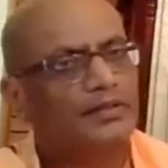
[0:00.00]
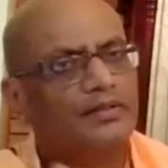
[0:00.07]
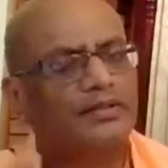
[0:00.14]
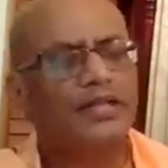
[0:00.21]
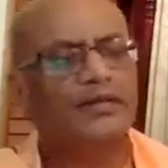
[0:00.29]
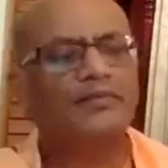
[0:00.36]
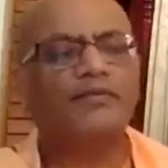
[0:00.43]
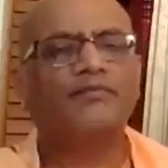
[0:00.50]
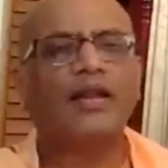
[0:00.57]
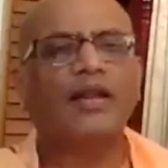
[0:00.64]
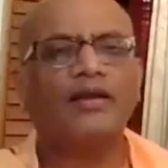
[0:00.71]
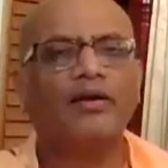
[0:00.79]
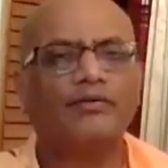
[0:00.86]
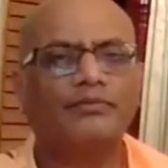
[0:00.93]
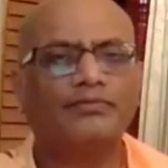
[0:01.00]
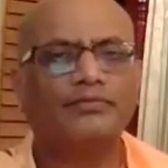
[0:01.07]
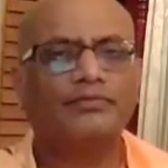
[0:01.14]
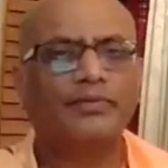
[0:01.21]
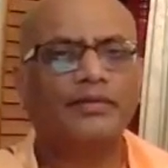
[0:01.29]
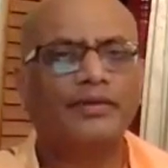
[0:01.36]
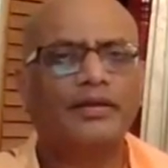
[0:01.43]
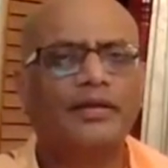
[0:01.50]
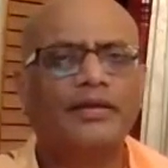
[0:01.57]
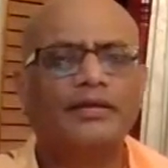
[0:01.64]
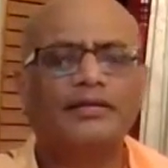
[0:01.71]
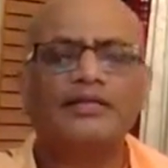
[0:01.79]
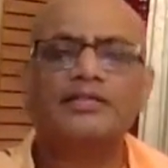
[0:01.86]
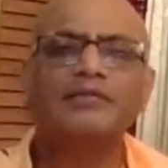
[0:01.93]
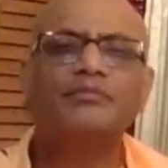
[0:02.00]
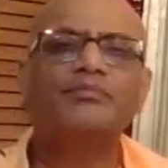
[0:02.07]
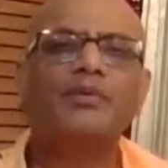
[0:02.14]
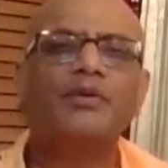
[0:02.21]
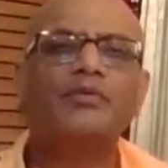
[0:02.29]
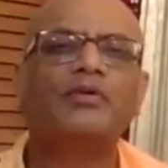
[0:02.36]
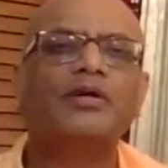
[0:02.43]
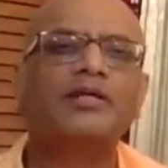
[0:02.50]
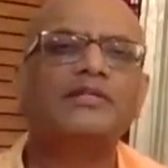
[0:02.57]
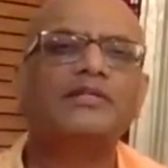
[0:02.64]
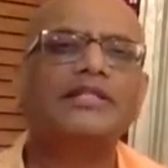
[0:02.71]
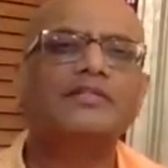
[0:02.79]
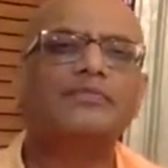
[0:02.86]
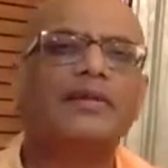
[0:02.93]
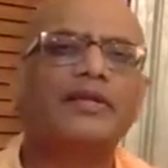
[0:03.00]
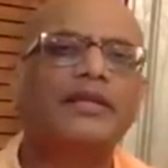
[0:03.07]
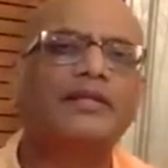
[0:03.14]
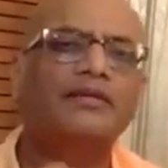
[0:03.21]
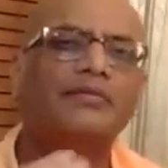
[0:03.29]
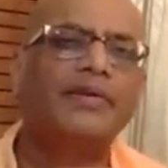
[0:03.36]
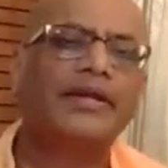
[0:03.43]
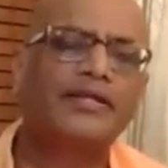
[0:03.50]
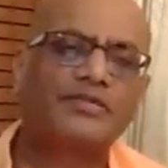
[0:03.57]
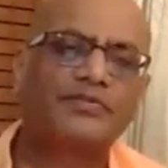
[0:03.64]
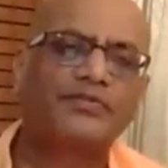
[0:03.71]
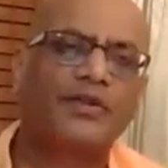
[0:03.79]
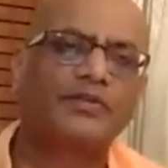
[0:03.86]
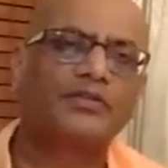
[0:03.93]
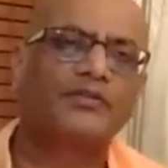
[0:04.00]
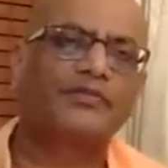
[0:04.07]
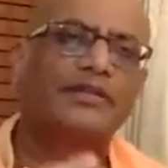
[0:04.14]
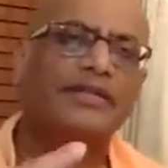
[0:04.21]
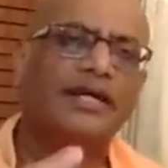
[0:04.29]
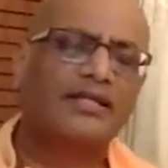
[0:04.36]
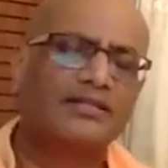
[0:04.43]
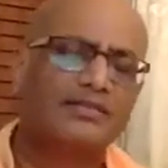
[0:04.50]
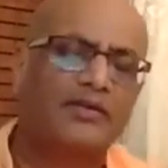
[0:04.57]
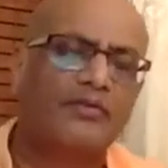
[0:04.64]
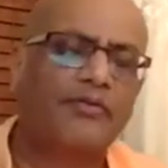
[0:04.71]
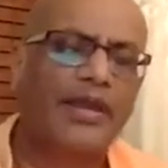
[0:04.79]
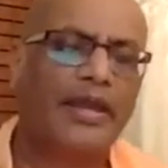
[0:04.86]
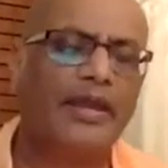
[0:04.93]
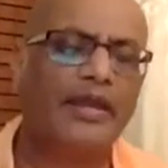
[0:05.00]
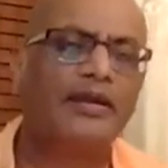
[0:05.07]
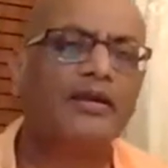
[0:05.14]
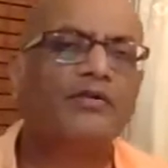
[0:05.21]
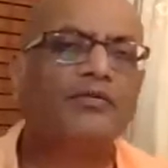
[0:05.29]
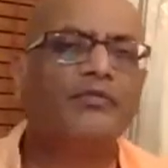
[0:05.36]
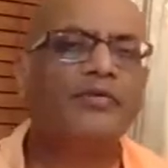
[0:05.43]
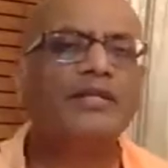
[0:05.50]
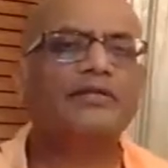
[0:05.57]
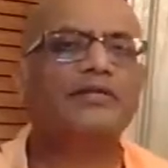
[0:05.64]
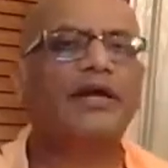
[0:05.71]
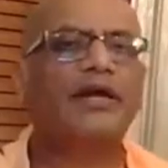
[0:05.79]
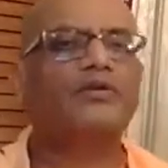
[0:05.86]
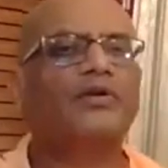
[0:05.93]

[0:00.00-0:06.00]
They will fly off. In simple words, he's speaking that biggest philosophy, and that's the way we try to